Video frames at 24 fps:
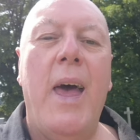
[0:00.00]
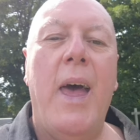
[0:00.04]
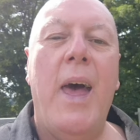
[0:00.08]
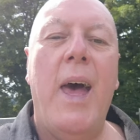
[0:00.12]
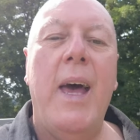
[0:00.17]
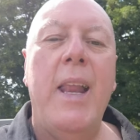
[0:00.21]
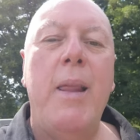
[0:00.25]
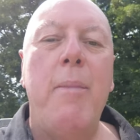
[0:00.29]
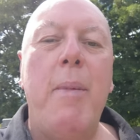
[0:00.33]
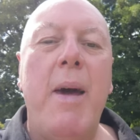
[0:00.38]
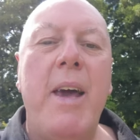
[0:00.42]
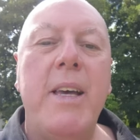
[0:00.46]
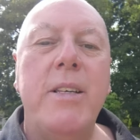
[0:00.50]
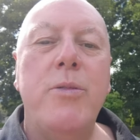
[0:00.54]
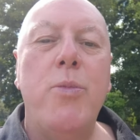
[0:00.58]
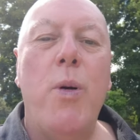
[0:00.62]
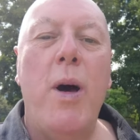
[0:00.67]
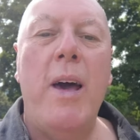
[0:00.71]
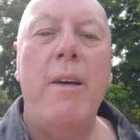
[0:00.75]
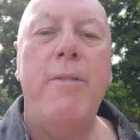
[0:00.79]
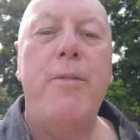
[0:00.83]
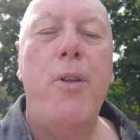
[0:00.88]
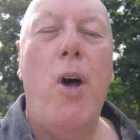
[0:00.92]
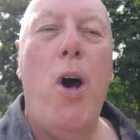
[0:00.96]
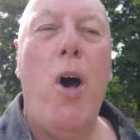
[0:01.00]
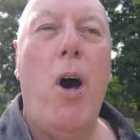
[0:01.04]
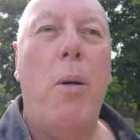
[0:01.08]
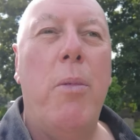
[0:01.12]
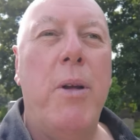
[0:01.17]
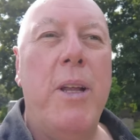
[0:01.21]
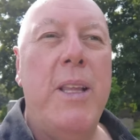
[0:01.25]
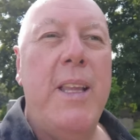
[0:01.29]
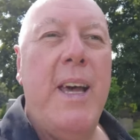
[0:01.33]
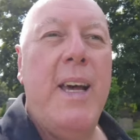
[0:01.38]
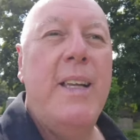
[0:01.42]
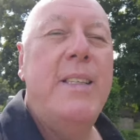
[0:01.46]
And he met his wife, Norma,
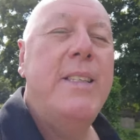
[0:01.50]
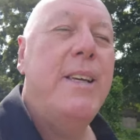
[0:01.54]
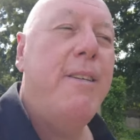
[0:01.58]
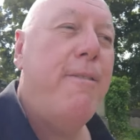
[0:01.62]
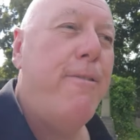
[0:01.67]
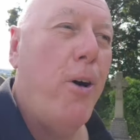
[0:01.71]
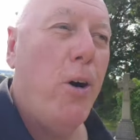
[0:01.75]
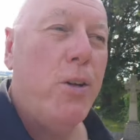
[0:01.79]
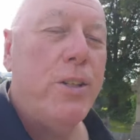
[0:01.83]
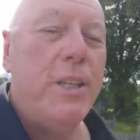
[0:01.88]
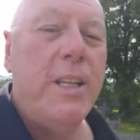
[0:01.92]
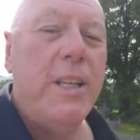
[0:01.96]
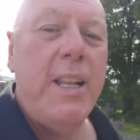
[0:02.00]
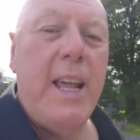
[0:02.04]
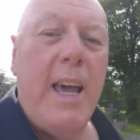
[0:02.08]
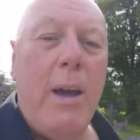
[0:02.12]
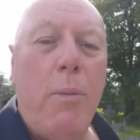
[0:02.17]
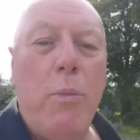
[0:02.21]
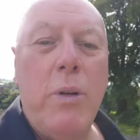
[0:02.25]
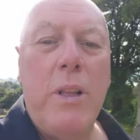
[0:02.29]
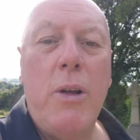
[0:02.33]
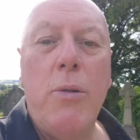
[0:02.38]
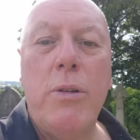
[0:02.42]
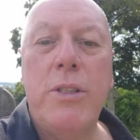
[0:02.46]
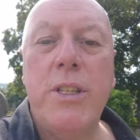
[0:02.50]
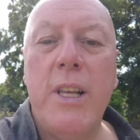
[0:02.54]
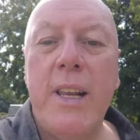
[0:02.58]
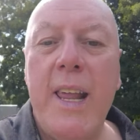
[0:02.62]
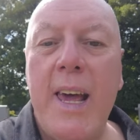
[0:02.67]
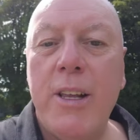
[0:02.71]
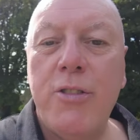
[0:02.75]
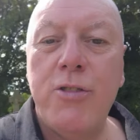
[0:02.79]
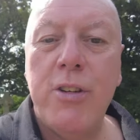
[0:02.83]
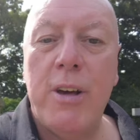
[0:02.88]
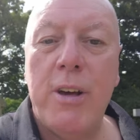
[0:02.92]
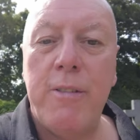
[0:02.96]
in 1949 when he was an
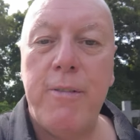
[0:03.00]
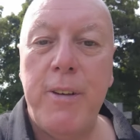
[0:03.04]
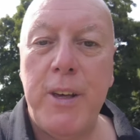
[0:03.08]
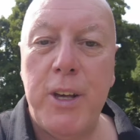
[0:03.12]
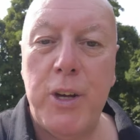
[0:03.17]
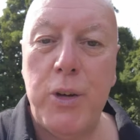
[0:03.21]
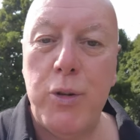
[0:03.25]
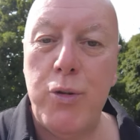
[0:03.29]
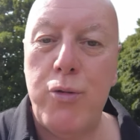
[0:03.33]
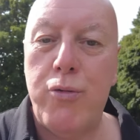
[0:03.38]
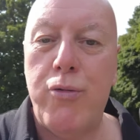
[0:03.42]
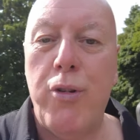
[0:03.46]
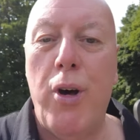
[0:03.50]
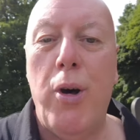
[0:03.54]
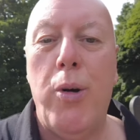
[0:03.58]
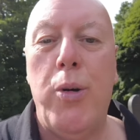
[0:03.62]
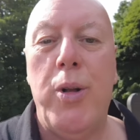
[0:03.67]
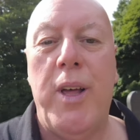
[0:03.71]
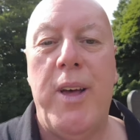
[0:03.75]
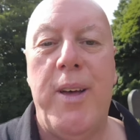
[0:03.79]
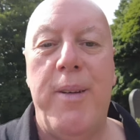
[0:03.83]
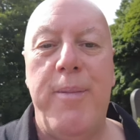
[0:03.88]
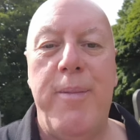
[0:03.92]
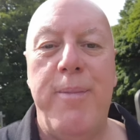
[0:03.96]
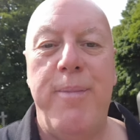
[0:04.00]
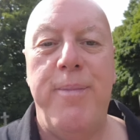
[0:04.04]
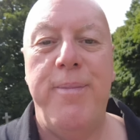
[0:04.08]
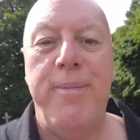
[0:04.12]
air traffic controller.